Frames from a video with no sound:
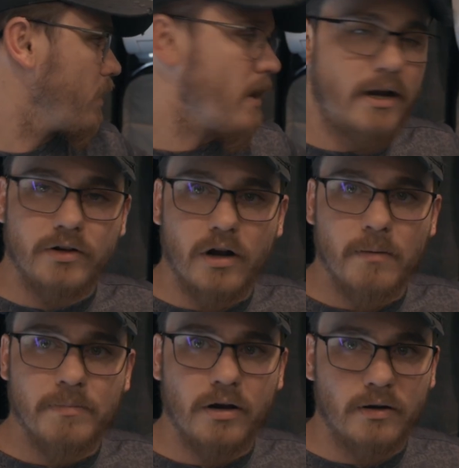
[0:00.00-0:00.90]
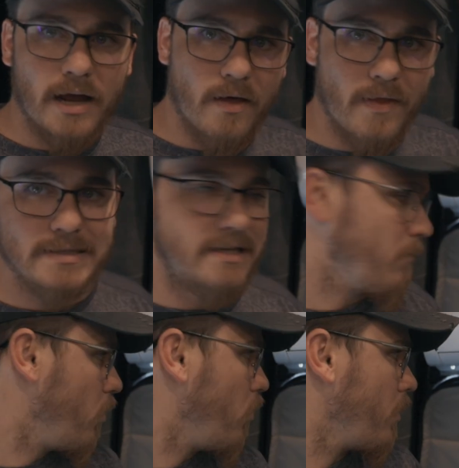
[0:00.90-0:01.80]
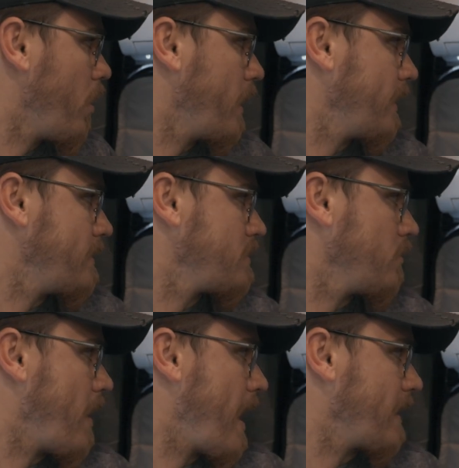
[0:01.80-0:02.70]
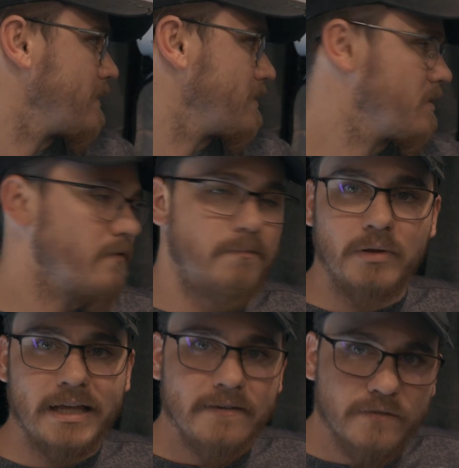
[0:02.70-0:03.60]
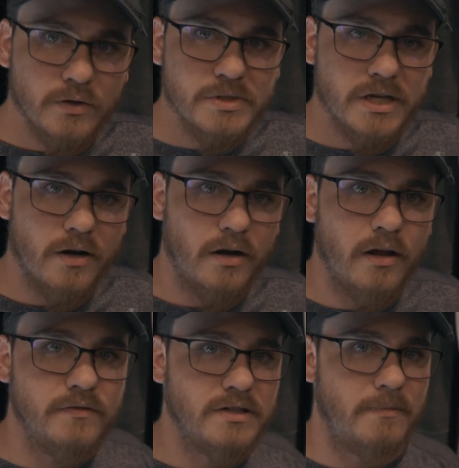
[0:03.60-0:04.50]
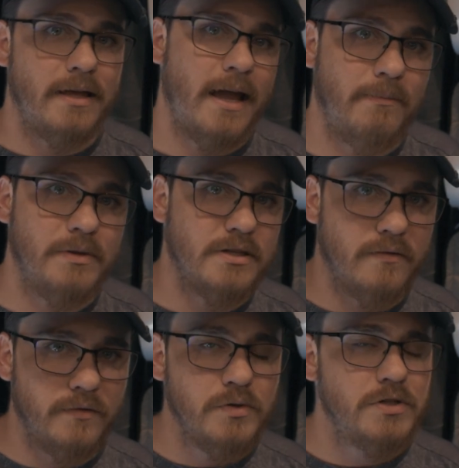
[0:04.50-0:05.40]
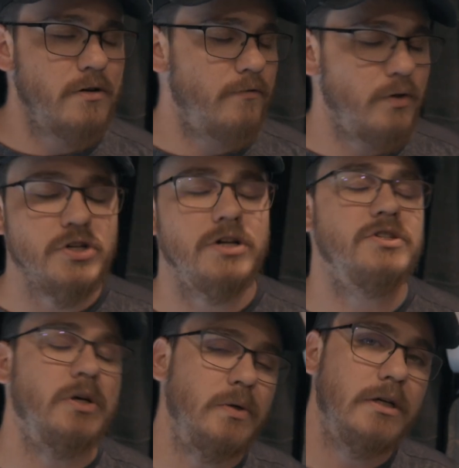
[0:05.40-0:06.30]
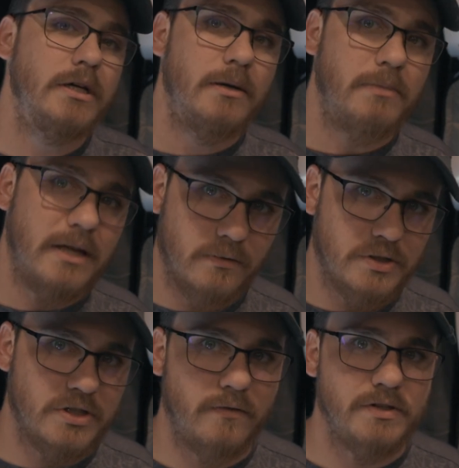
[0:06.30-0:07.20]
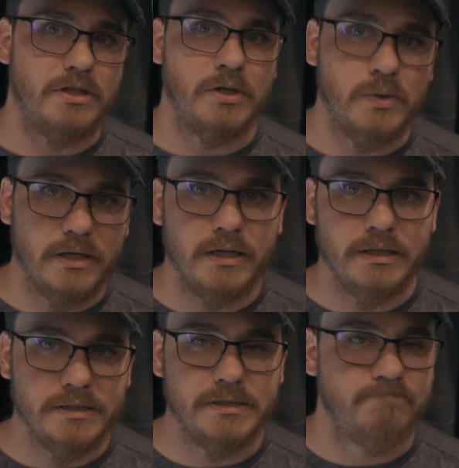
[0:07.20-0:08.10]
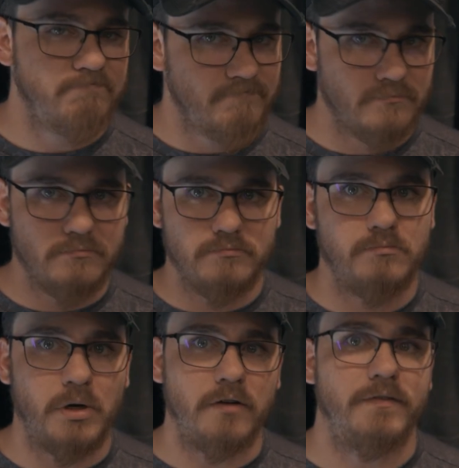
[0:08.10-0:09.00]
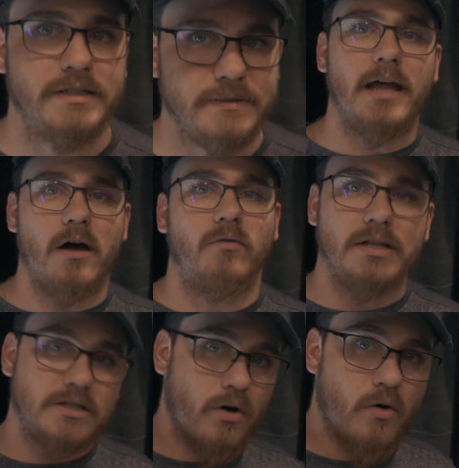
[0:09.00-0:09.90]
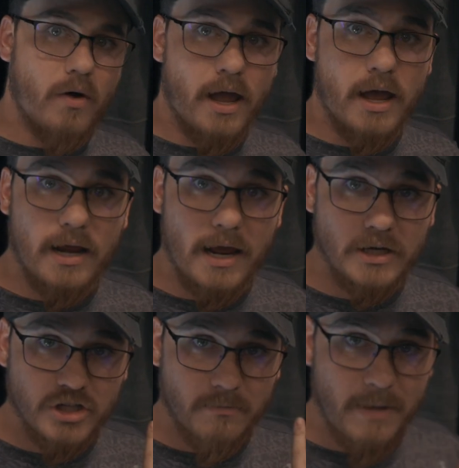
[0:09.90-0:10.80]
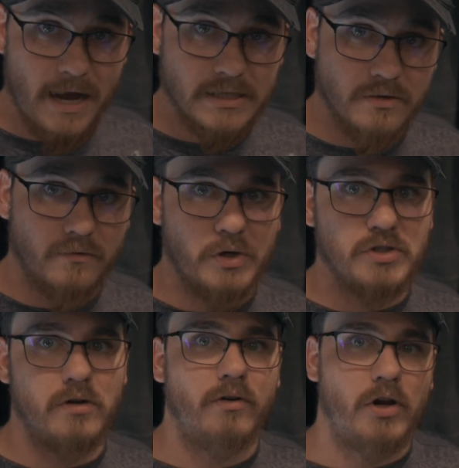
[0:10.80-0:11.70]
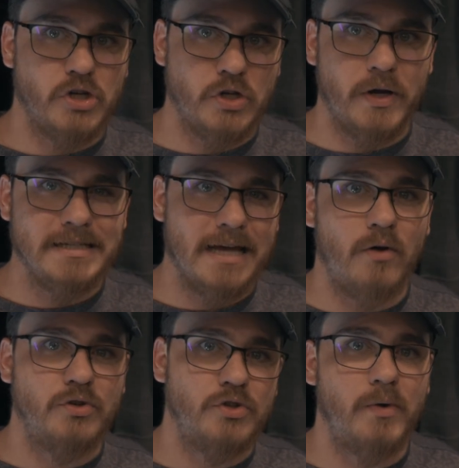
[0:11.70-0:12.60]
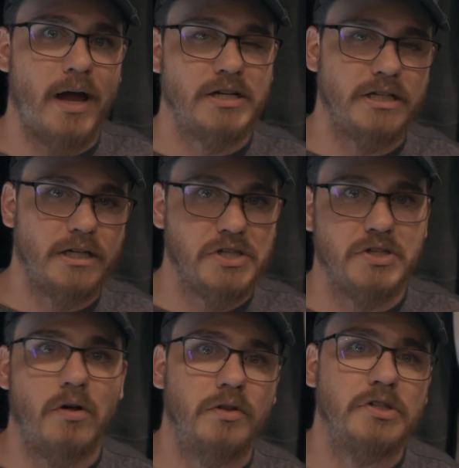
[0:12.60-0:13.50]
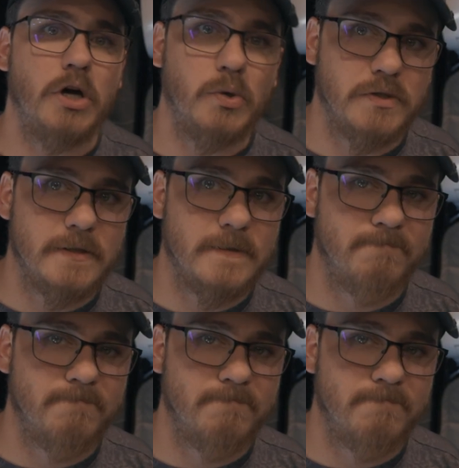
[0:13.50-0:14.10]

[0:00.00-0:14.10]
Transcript: connector up here down that same hole, and I can still access the blade fuse here if something happens in the future. So being able to service the unit is perfect. Now let's go ahead and jump back to the voiceover, and I'll show you guys how to actually install these hoses.